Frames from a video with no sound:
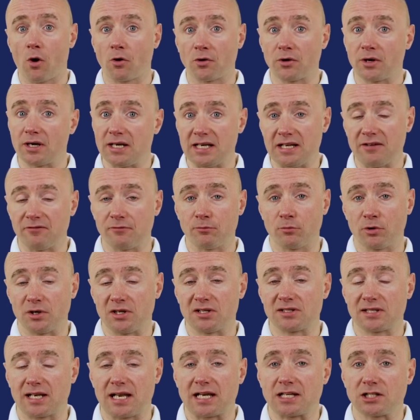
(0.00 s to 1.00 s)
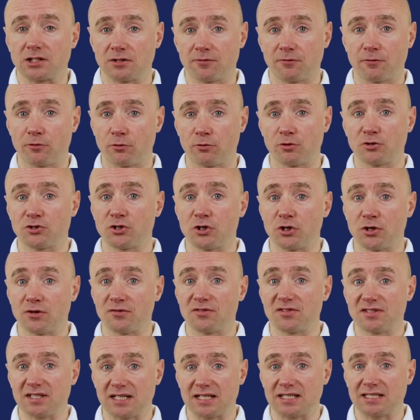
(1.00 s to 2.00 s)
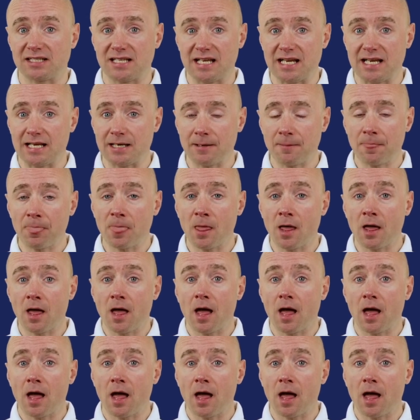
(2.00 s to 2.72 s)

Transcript: on an even money selection for a return of 16,